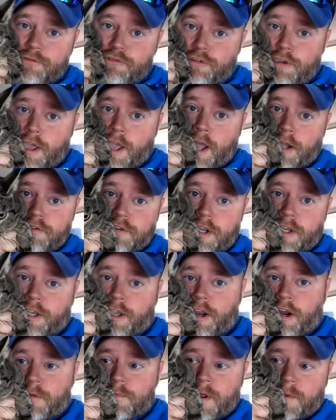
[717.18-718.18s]
Yeah, take
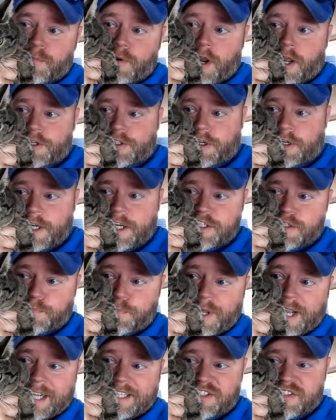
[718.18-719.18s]
care of my brusher. He's a
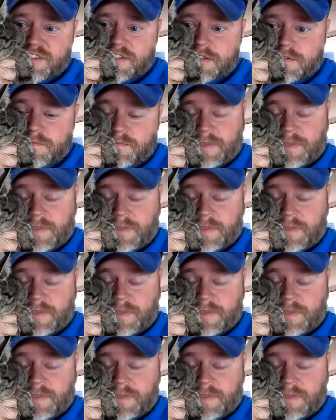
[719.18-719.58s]
putz.